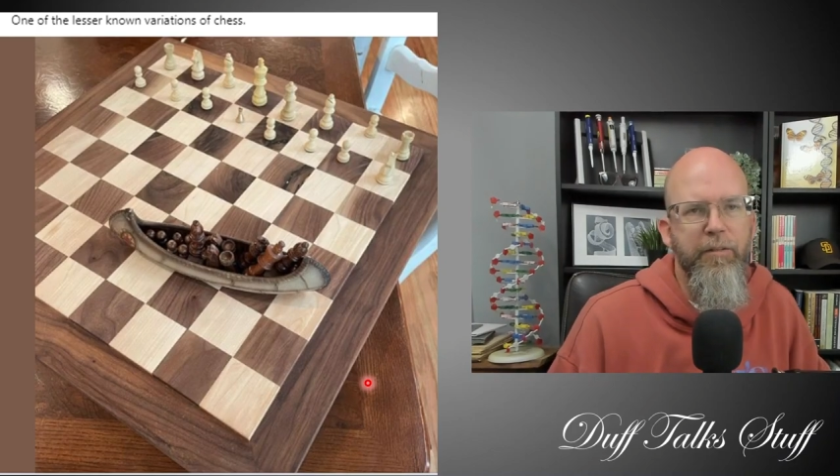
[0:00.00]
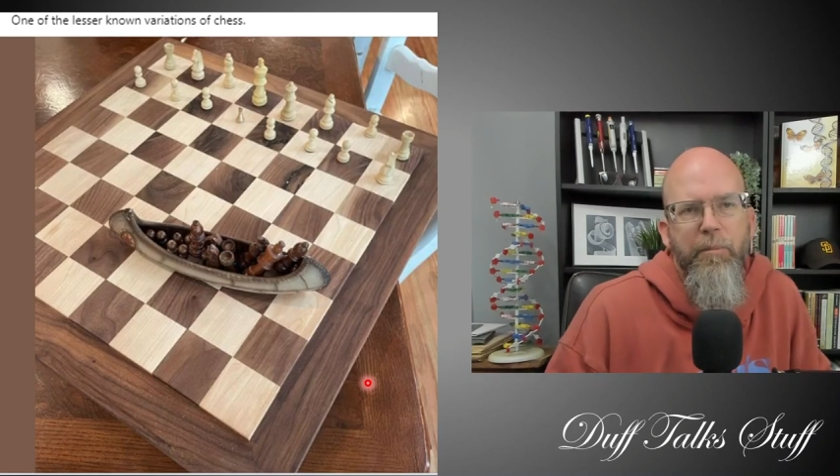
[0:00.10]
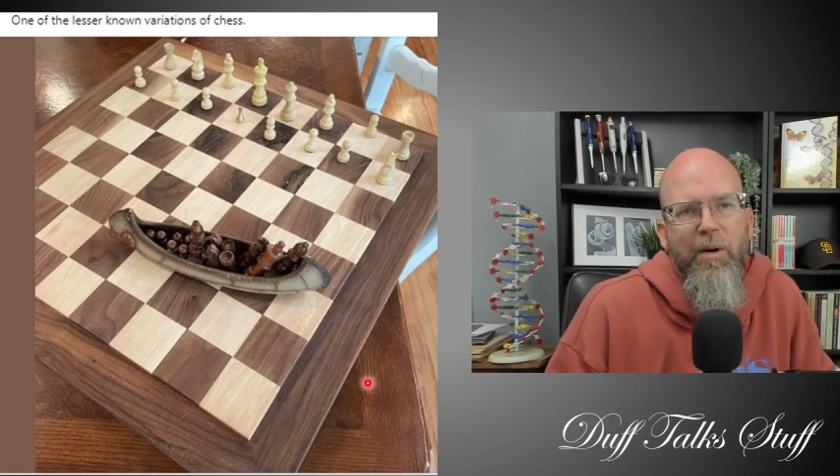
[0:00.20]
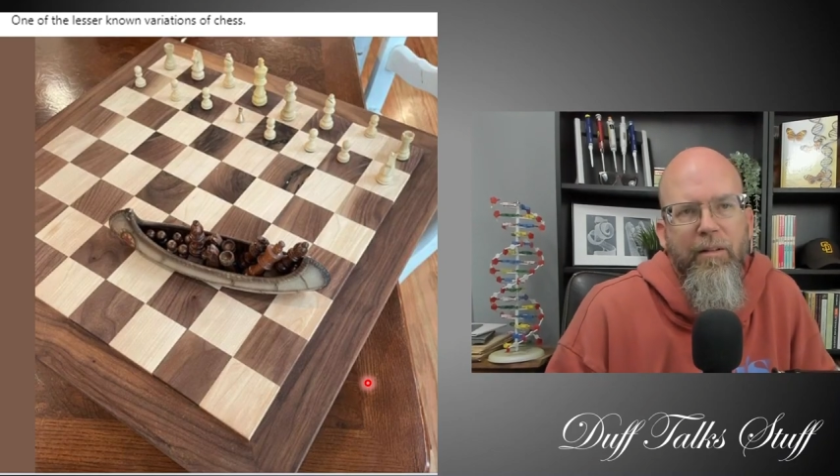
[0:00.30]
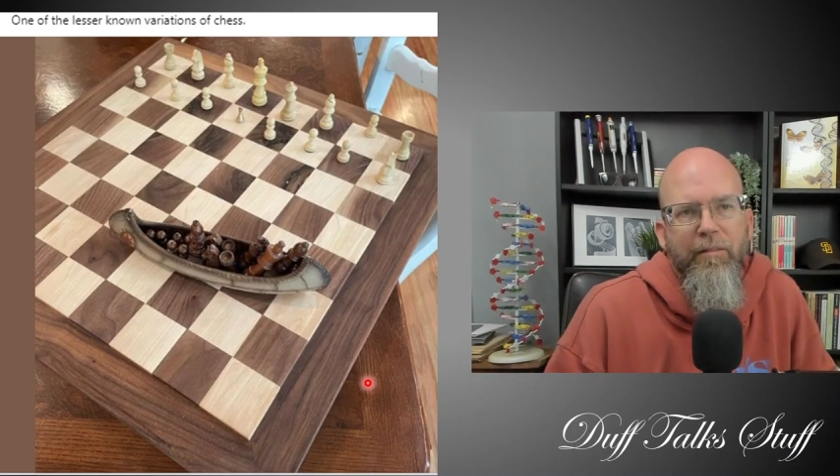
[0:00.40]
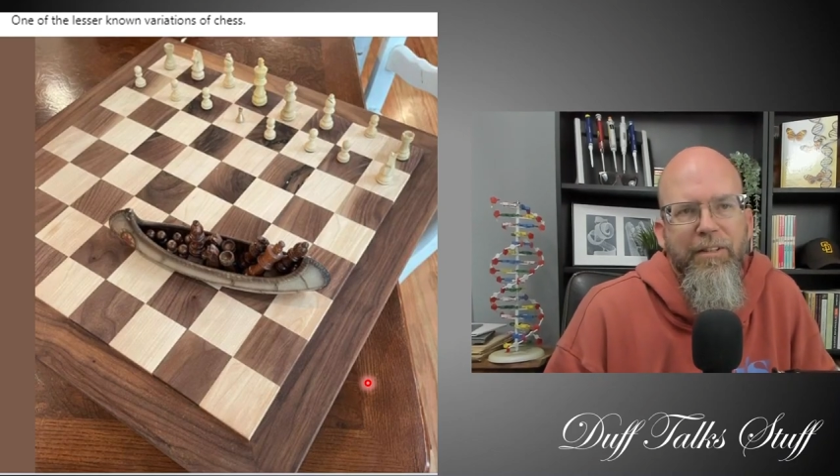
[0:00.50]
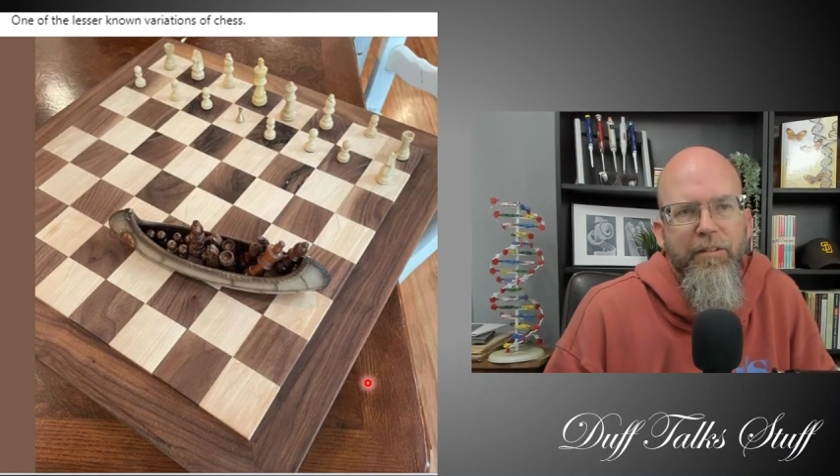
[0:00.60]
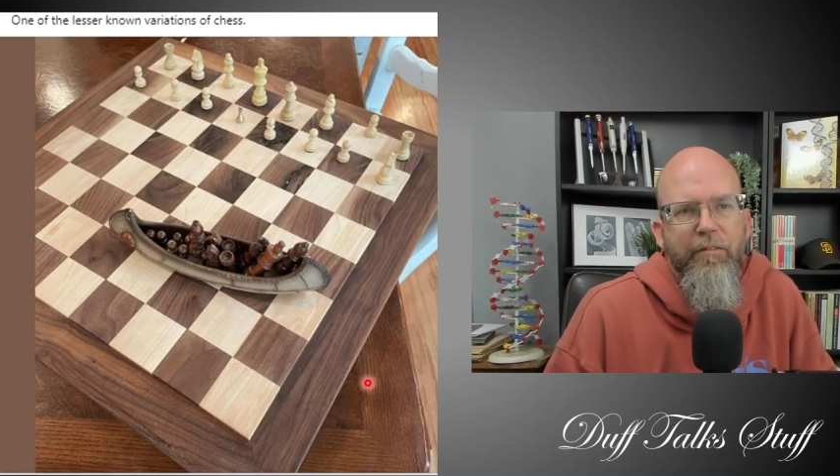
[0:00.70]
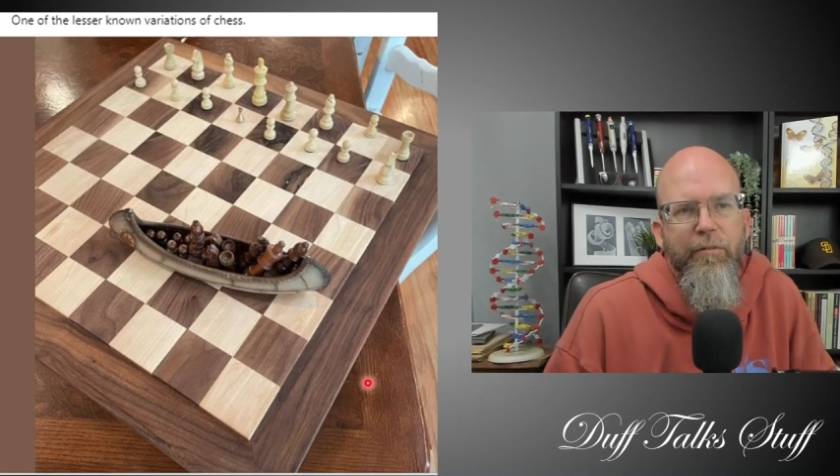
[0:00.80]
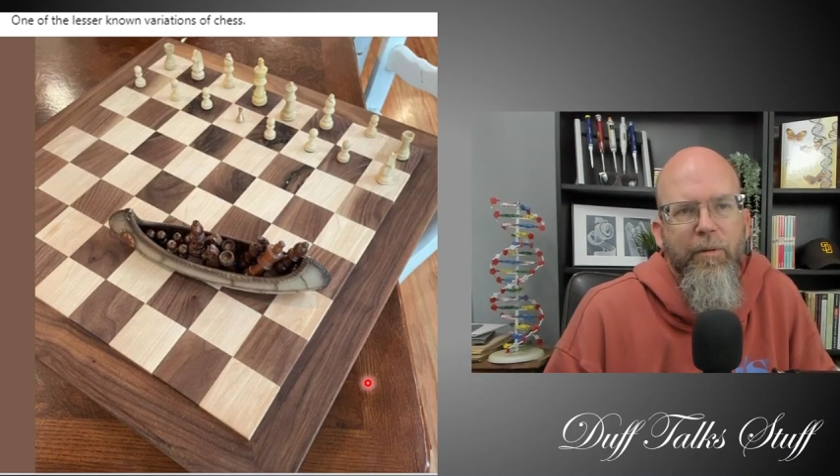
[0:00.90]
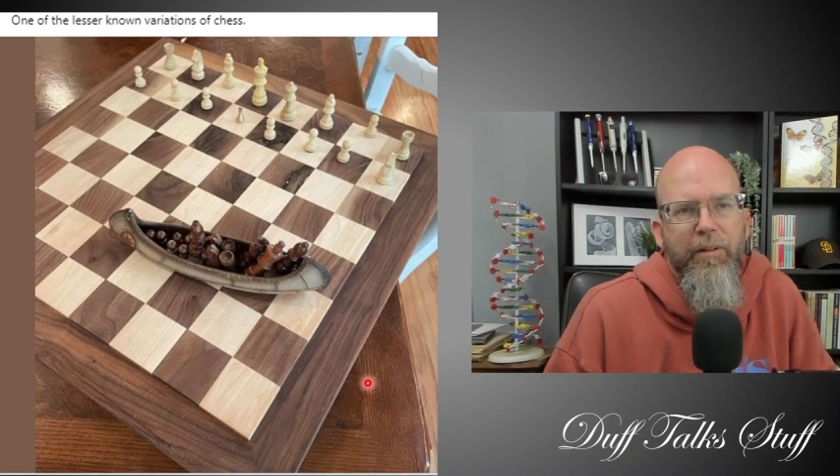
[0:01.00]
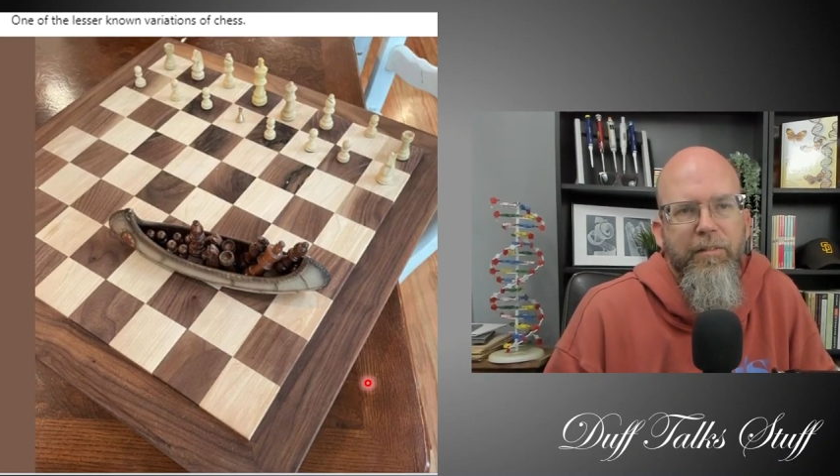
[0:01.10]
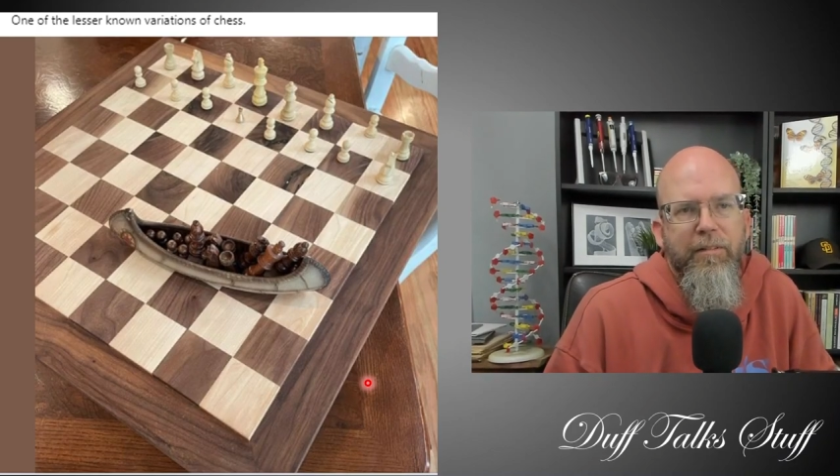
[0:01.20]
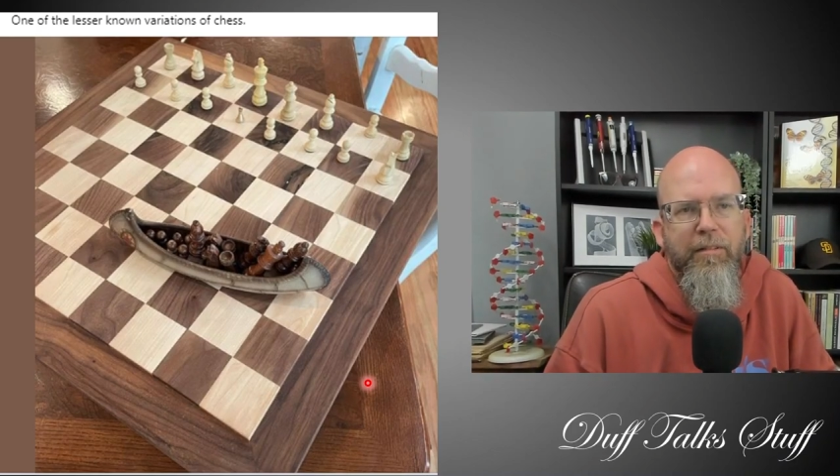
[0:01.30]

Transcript: That's part of the reason for this